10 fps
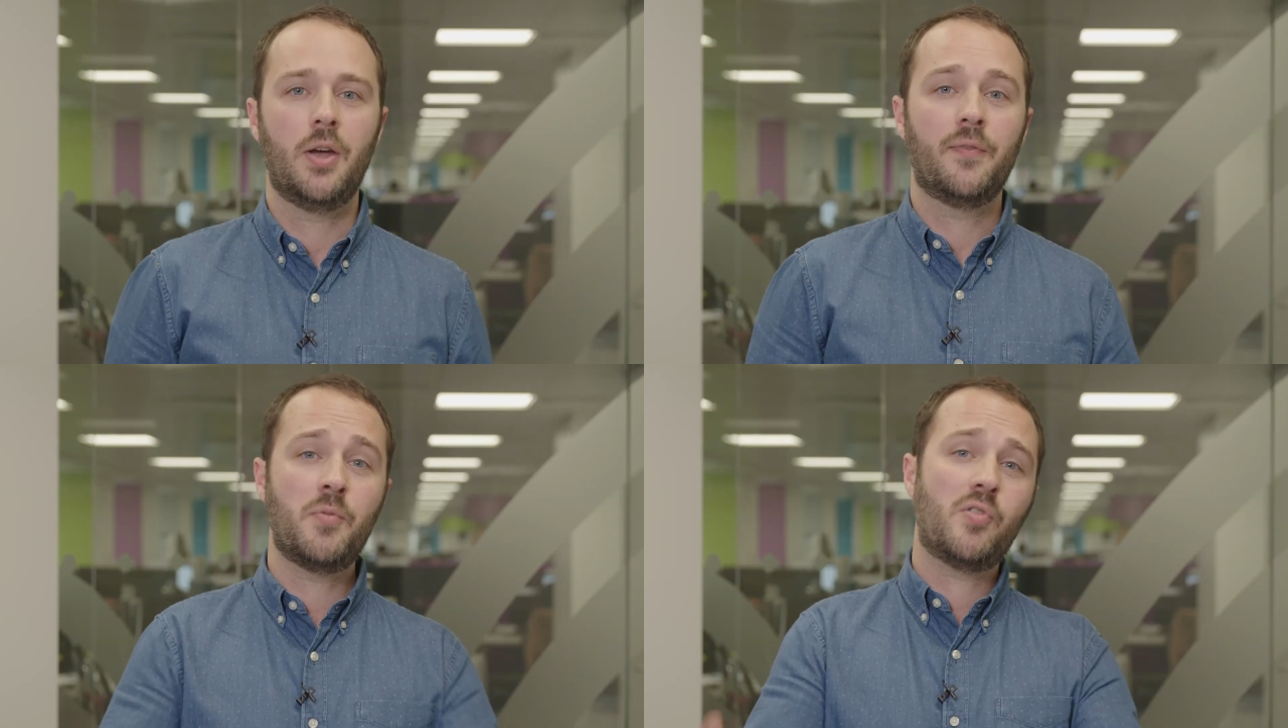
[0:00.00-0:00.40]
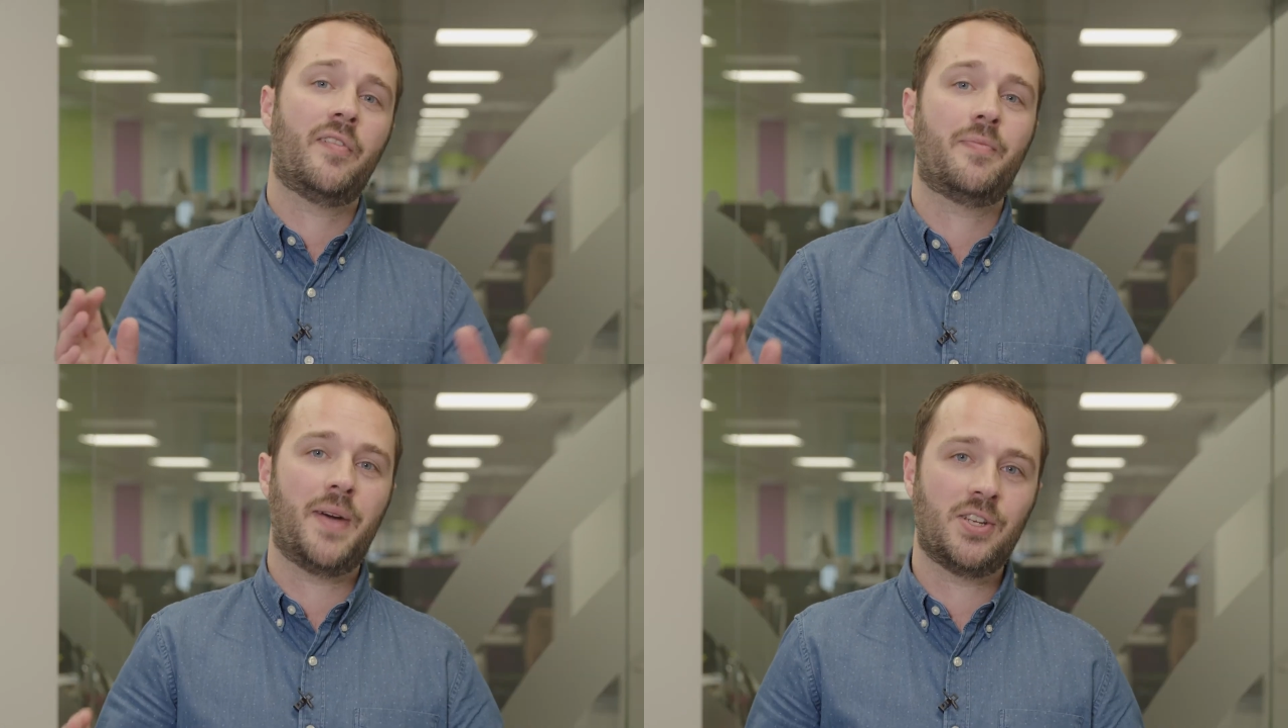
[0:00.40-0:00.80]
For more
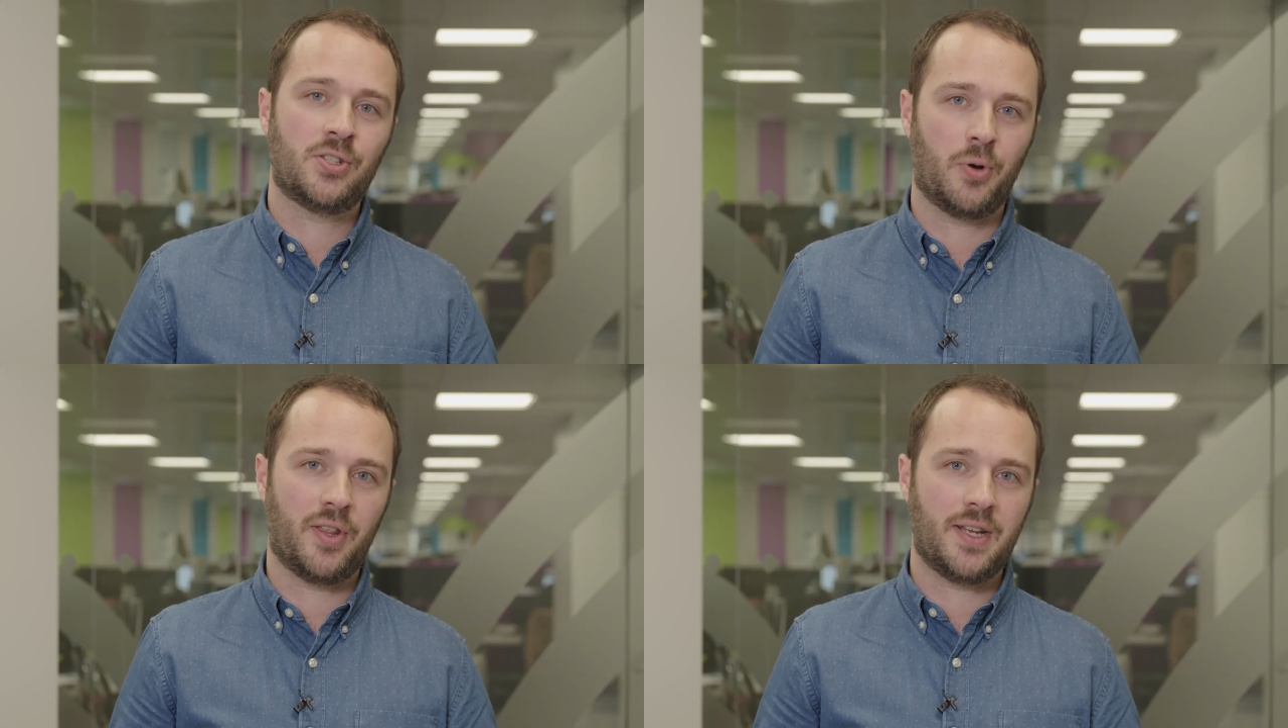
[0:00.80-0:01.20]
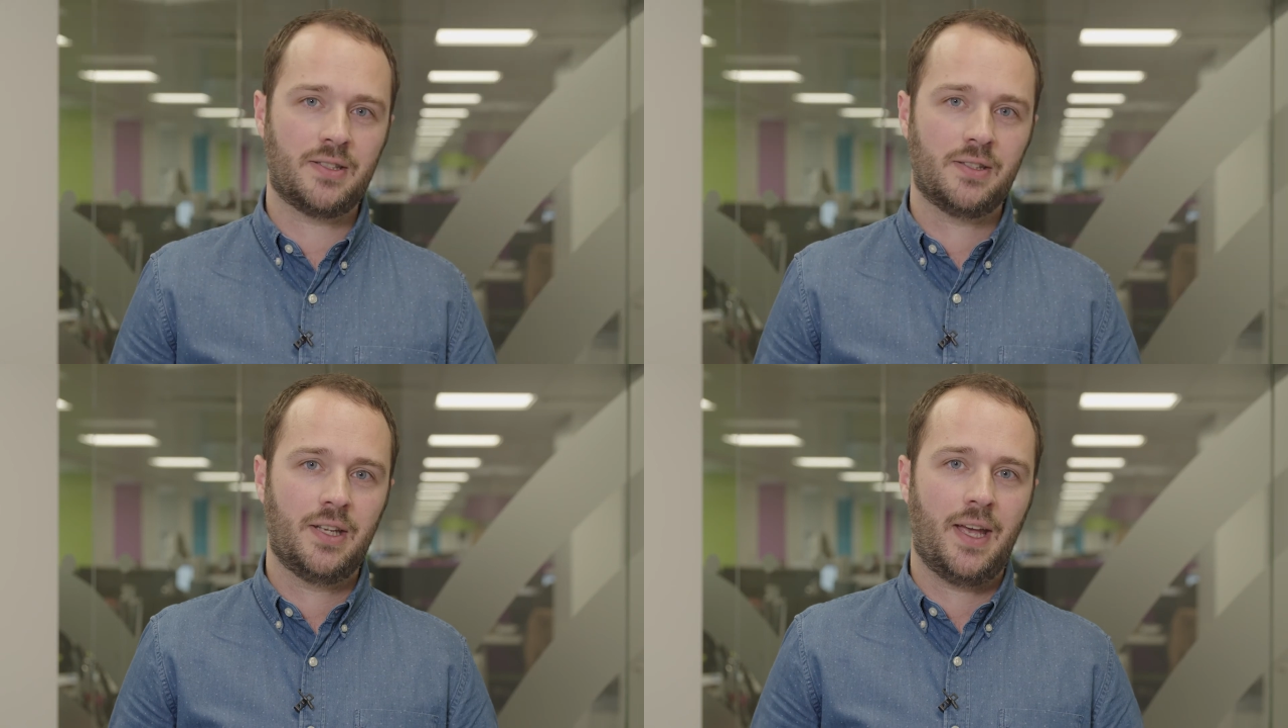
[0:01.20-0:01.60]
information on all of
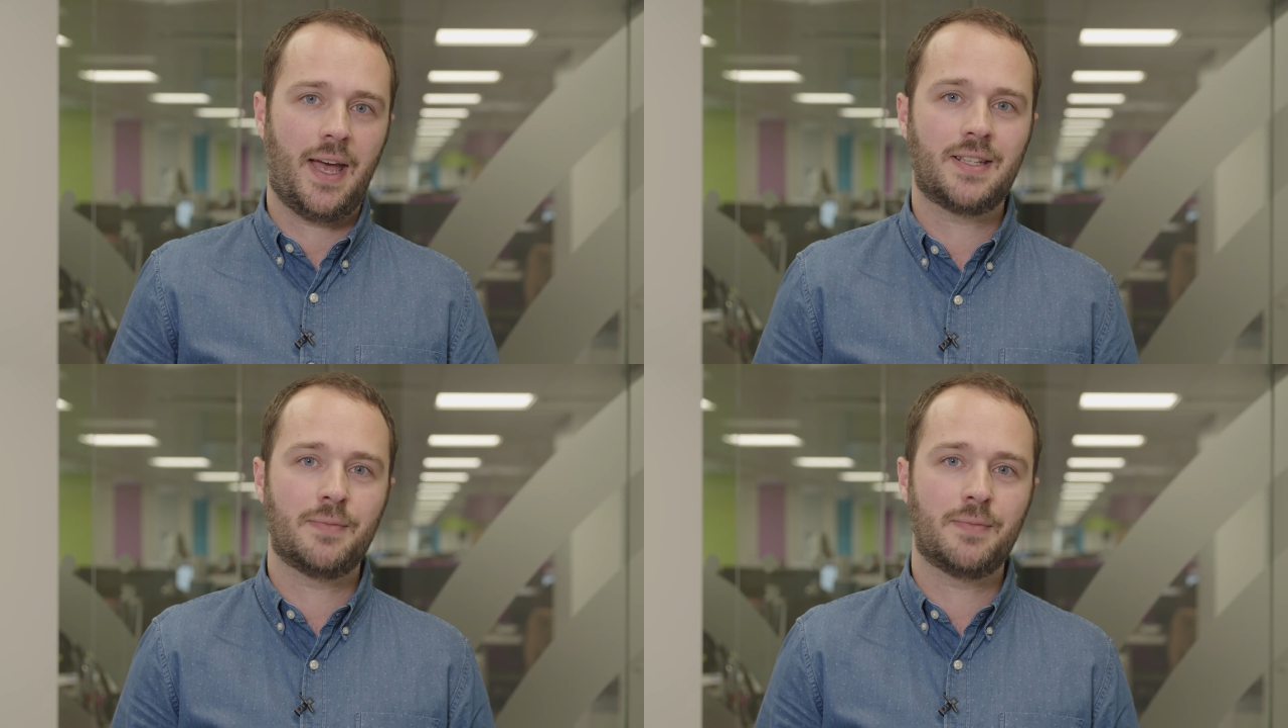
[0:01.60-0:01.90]
this, head to